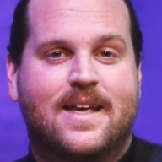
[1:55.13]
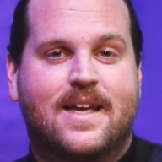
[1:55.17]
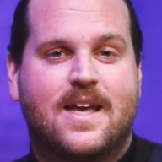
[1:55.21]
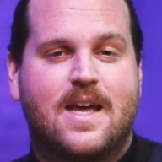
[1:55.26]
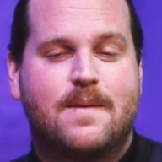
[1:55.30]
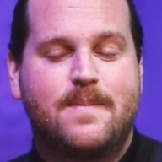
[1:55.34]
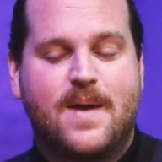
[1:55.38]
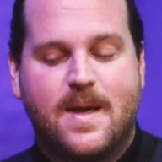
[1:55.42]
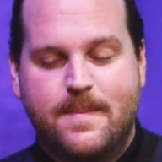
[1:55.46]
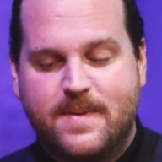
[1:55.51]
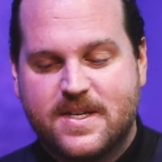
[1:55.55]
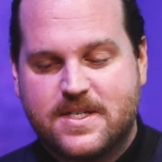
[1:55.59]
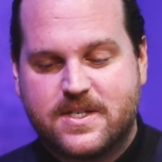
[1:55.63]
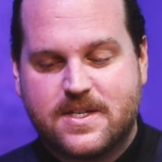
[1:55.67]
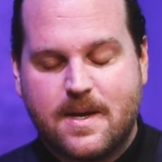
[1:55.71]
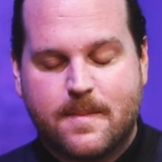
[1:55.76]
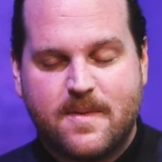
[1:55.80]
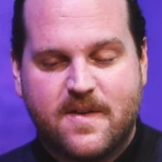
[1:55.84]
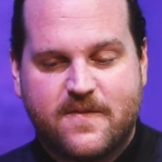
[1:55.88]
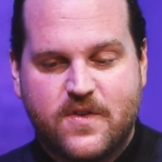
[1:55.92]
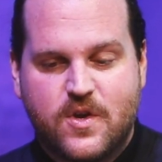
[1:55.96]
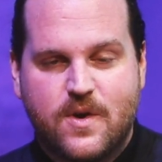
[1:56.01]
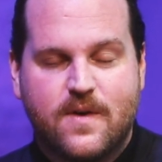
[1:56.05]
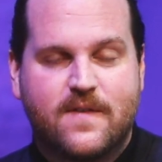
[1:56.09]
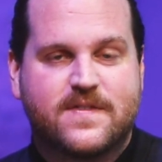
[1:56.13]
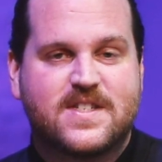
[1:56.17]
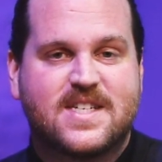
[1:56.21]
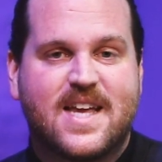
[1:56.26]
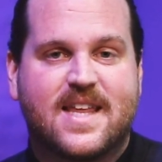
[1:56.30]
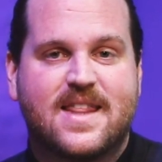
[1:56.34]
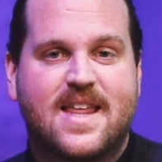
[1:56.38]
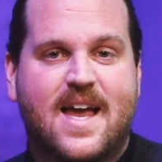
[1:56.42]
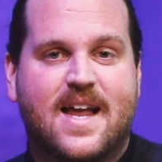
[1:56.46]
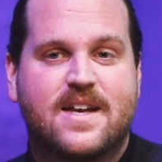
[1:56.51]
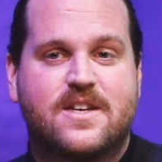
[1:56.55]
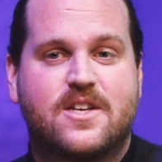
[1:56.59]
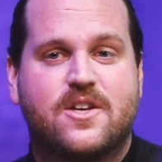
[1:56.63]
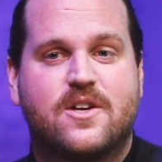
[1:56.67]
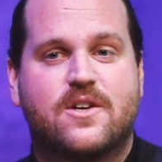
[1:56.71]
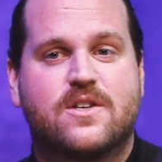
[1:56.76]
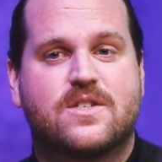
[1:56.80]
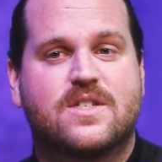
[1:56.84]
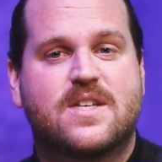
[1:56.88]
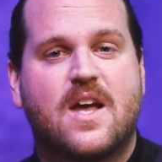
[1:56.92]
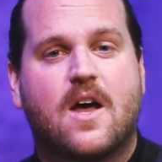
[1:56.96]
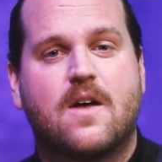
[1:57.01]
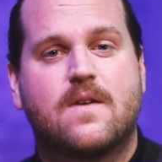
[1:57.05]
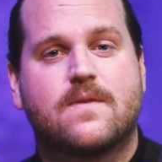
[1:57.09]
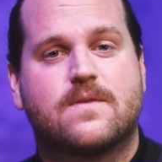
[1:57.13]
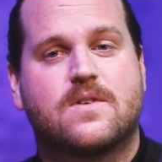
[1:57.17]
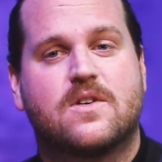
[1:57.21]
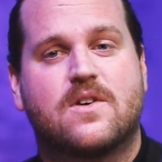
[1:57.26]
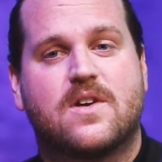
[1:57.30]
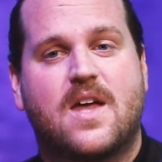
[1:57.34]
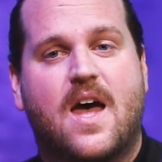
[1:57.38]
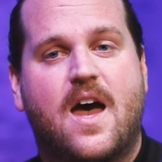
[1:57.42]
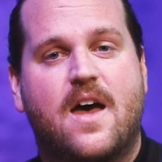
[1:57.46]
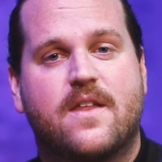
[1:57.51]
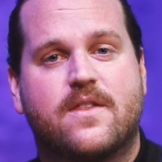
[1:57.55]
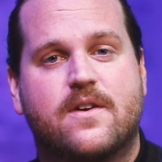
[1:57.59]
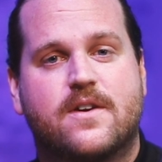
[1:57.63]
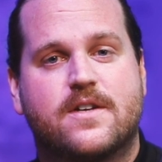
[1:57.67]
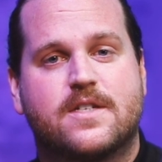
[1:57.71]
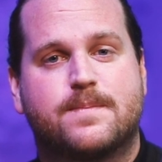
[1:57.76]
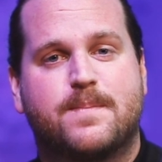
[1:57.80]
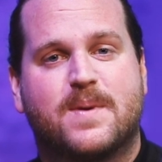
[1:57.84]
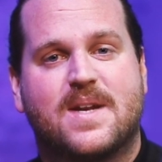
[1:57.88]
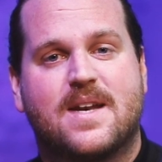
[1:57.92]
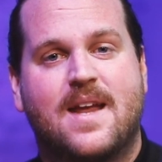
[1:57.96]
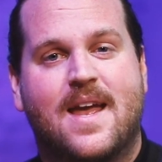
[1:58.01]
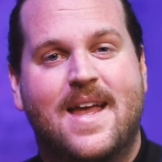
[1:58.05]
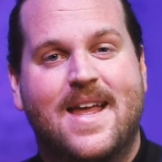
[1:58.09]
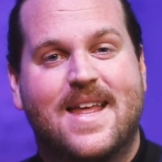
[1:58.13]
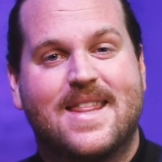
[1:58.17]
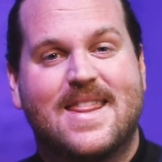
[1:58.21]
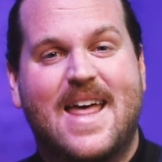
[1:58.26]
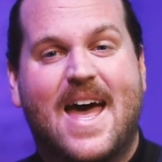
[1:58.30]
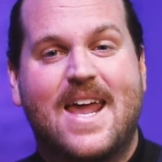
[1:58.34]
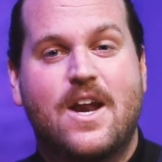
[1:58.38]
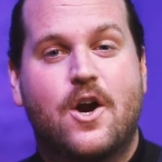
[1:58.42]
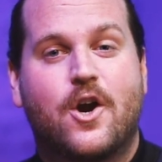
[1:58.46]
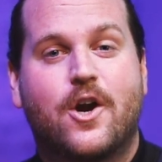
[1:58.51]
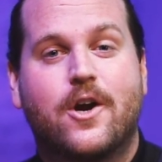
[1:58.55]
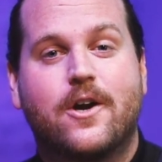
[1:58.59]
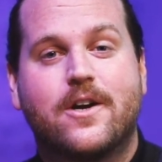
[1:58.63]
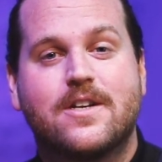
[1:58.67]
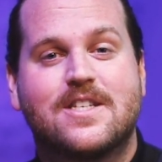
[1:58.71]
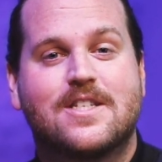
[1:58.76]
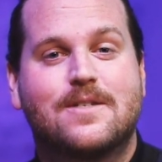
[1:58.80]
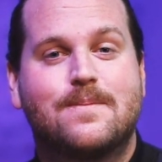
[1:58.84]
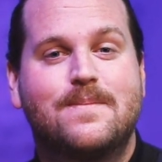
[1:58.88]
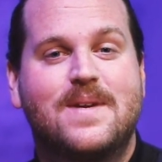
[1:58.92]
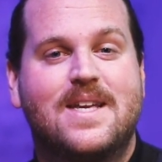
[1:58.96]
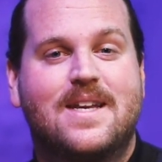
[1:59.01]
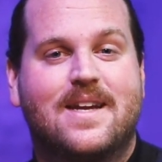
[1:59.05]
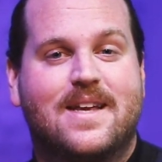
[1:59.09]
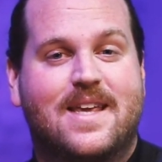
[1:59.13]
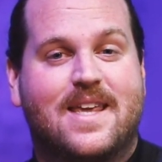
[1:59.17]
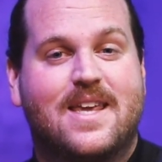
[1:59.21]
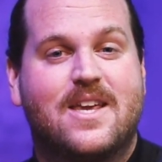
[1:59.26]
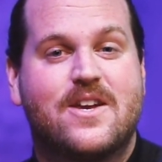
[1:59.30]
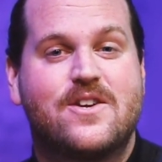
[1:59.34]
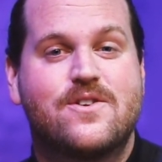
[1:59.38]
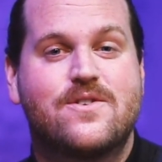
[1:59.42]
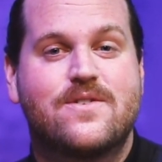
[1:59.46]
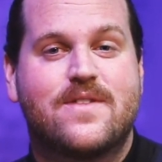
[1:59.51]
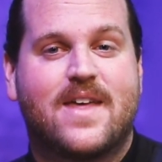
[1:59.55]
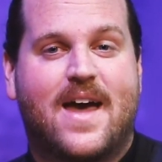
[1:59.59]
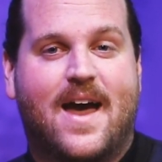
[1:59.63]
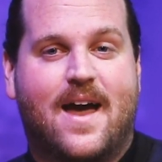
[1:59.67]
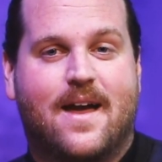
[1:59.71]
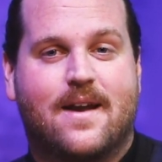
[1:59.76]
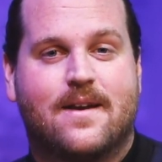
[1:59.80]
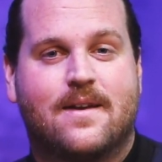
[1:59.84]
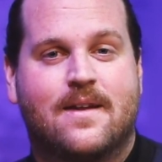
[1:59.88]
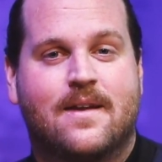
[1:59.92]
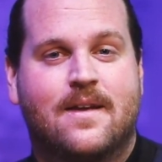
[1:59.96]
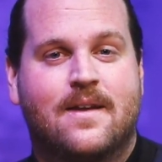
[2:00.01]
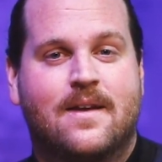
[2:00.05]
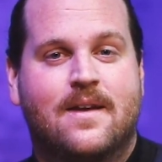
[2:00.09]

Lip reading: And maybe some of you have said that to yourselves or to others, but that hurts me to hear that.